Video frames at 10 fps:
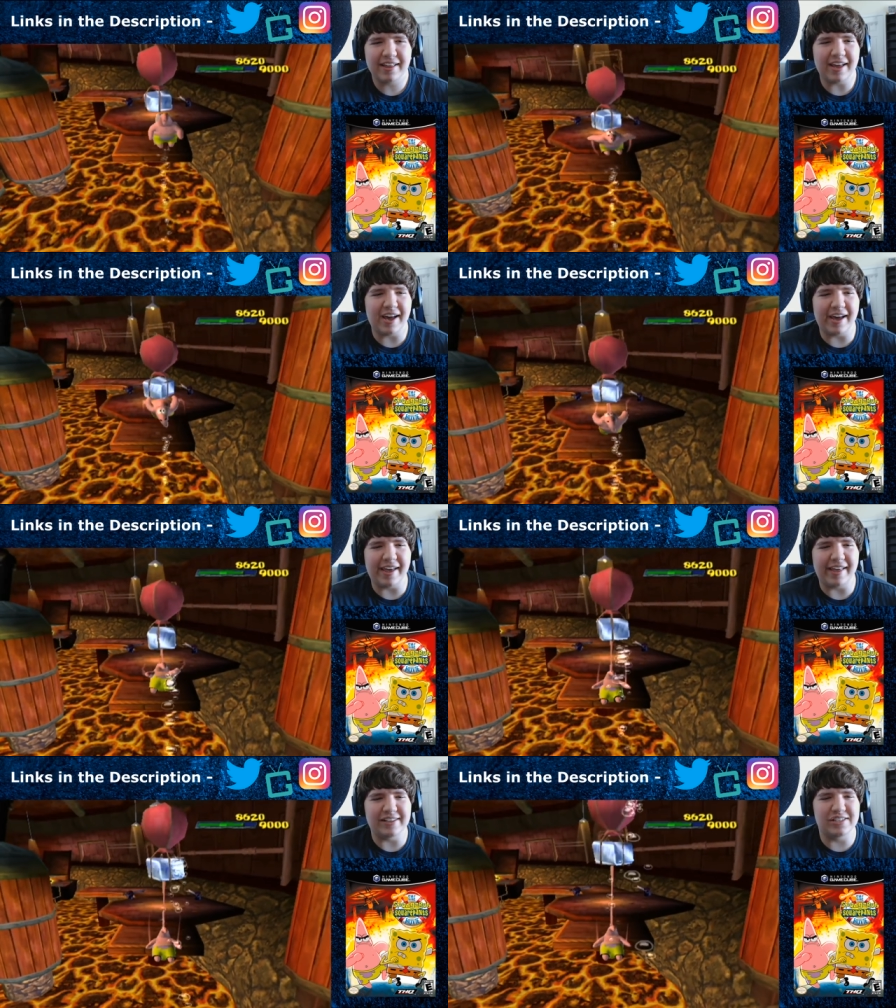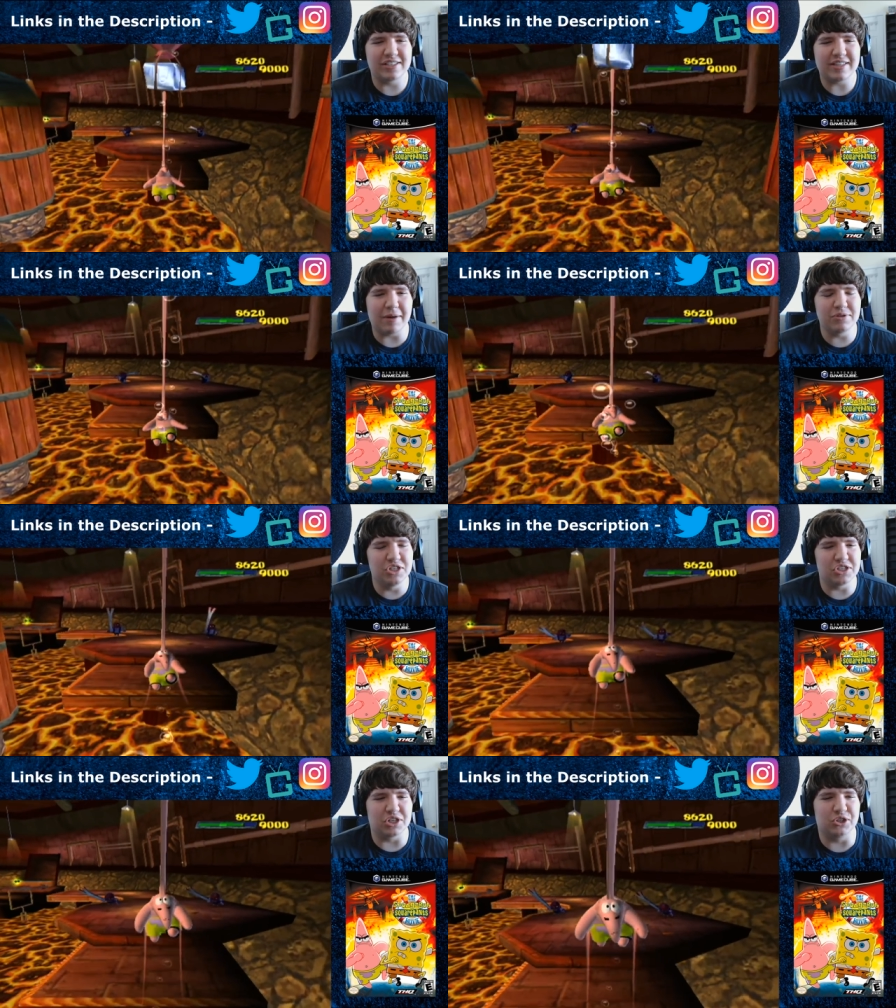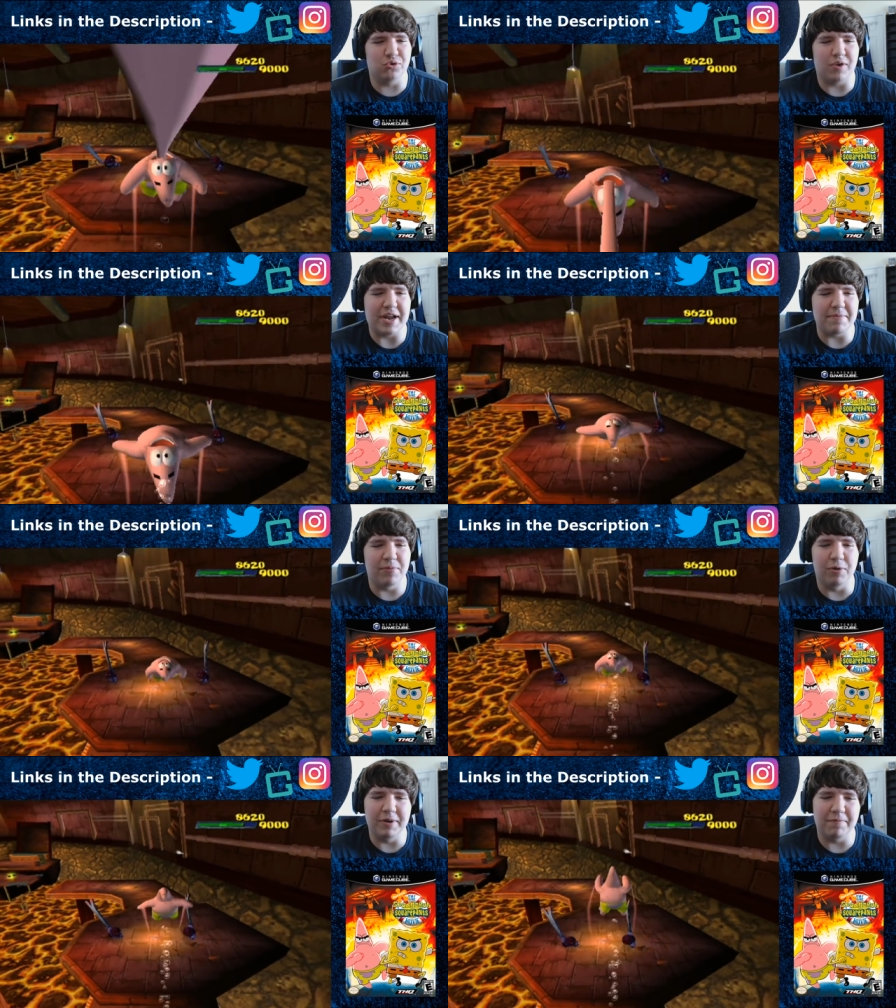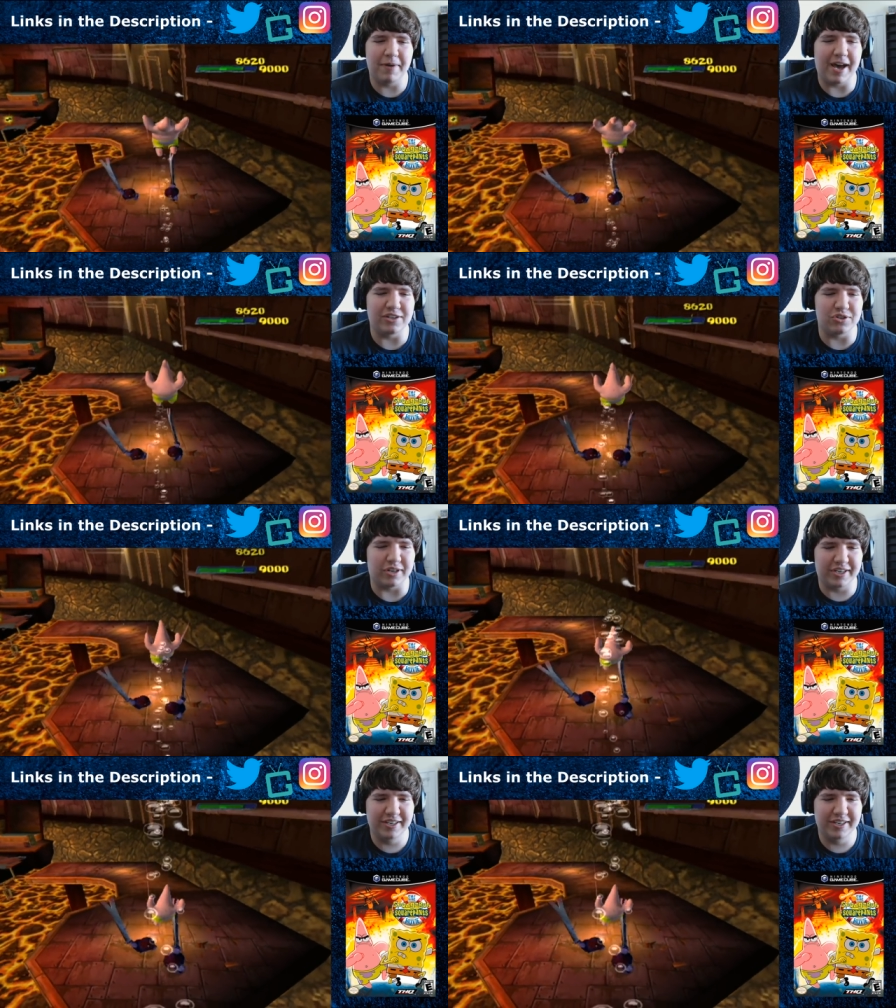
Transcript: Ah, uh, that was just a great moment of Patrick.